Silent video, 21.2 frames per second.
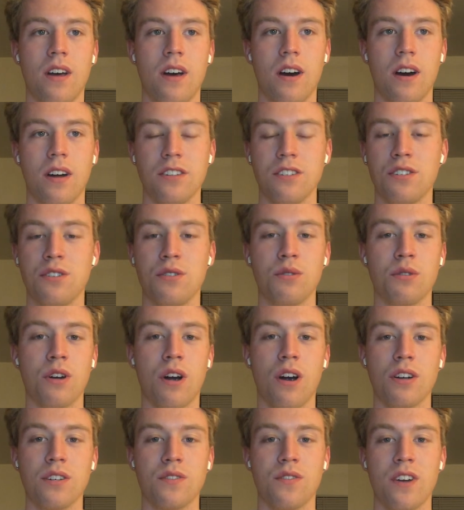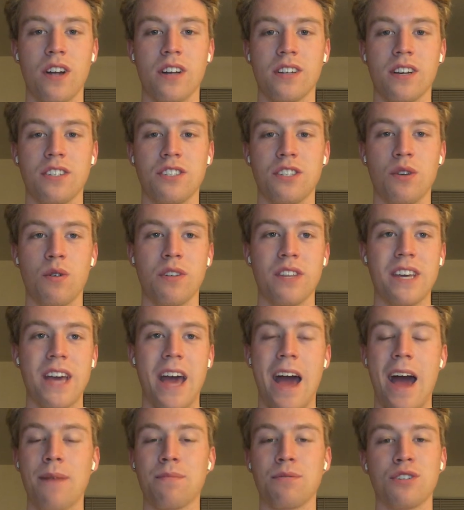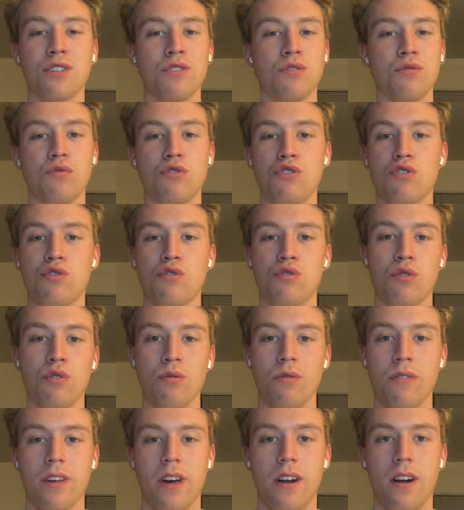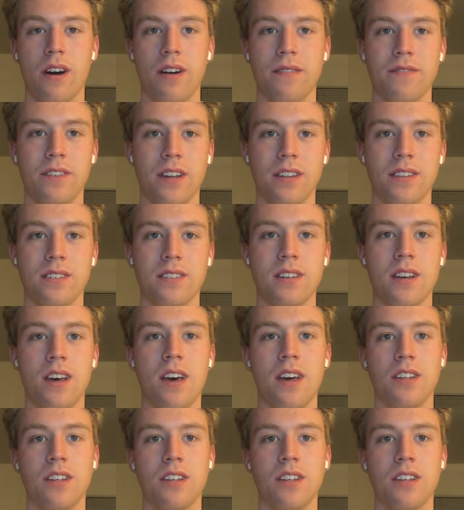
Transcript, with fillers: these two guards for LSU, are the absolute truth on offense.